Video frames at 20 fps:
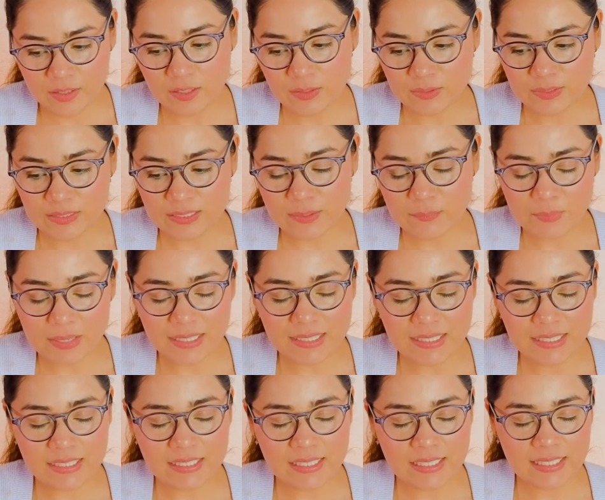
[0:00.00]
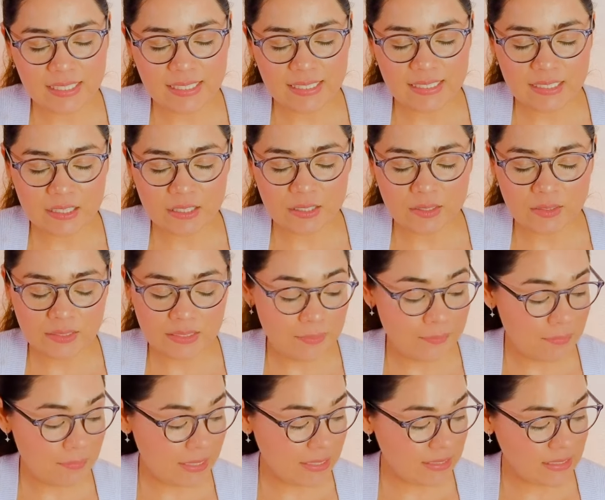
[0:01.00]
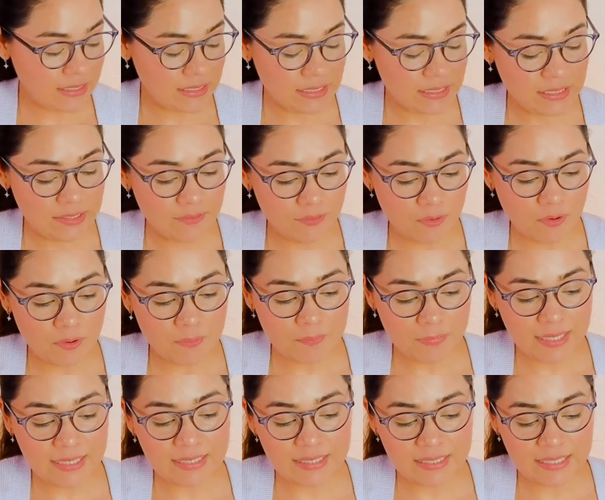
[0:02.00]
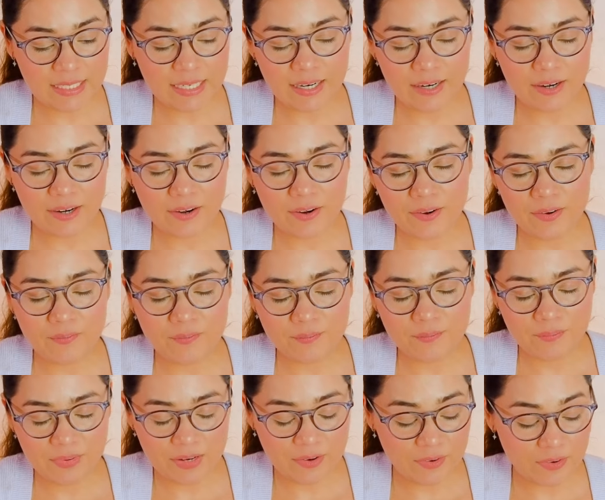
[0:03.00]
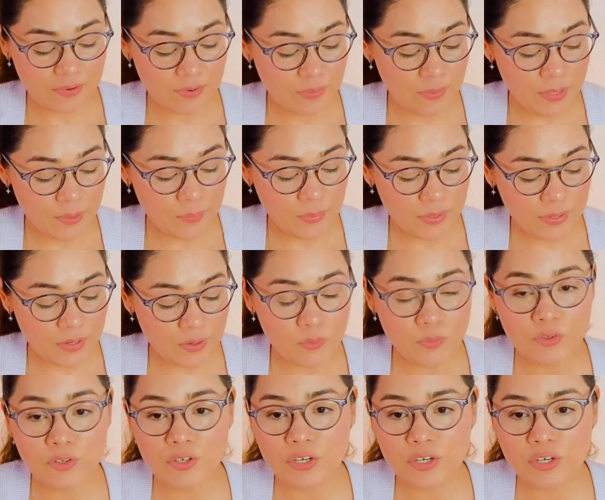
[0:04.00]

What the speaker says: Closing messages for my dear Virgo. Here we go.